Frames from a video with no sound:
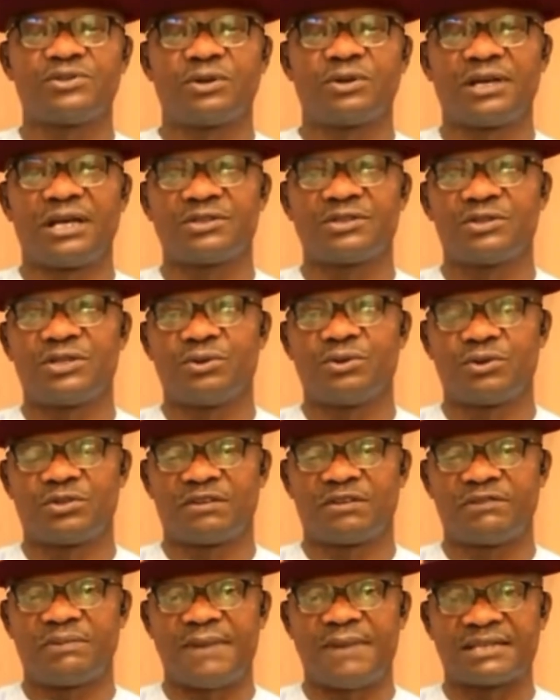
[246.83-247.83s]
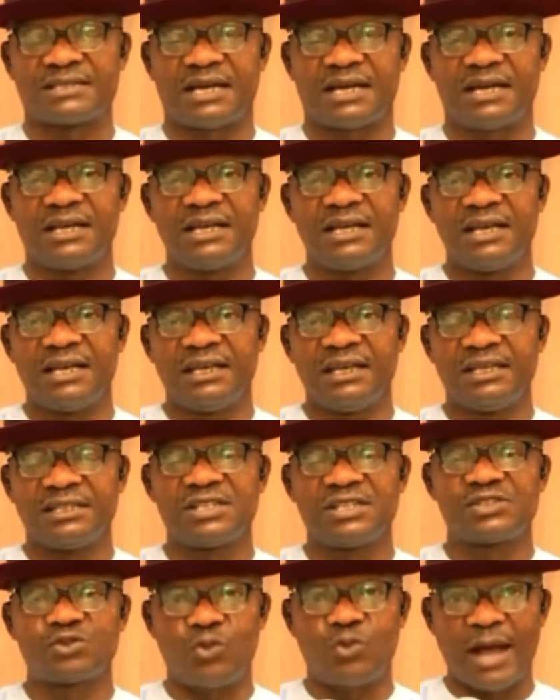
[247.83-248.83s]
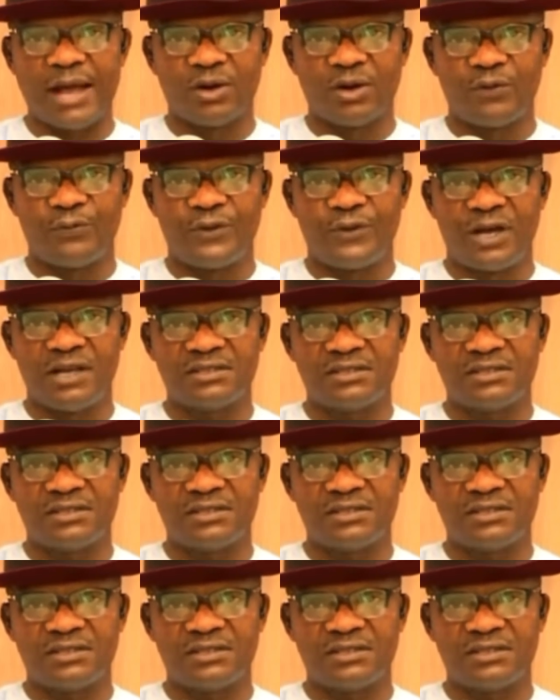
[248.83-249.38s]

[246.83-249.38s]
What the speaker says: to get to the root of the matter. It is quite obvious